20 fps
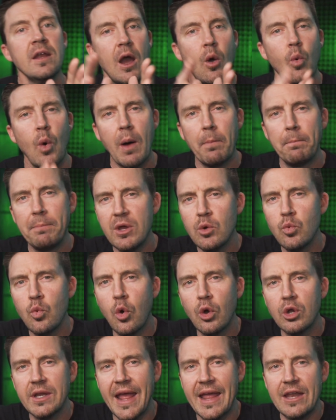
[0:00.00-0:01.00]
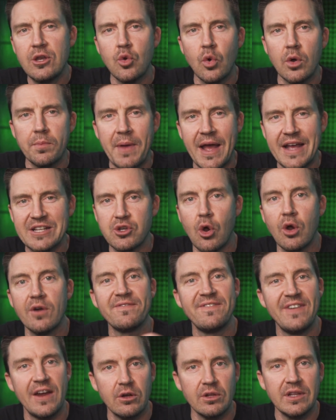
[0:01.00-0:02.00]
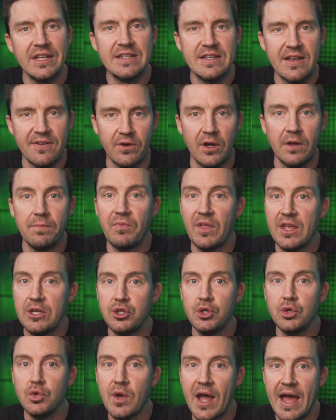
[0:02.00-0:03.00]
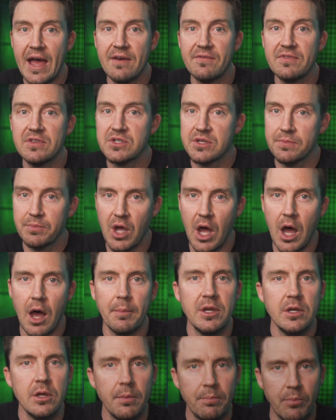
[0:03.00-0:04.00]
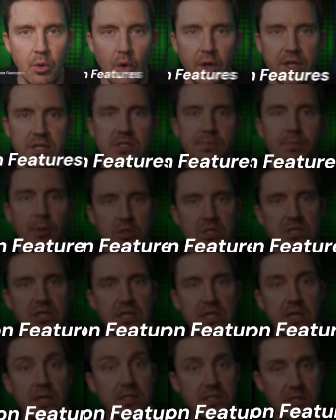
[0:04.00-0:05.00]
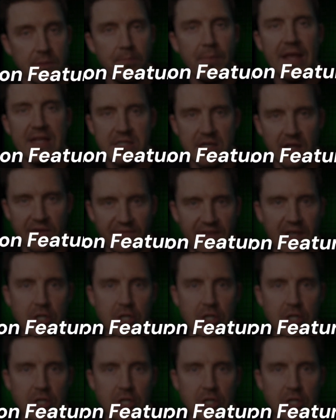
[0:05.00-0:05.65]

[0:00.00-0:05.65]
Now, while Bitwarden and NordPass are fairly different, they do have some common points, mostly some basic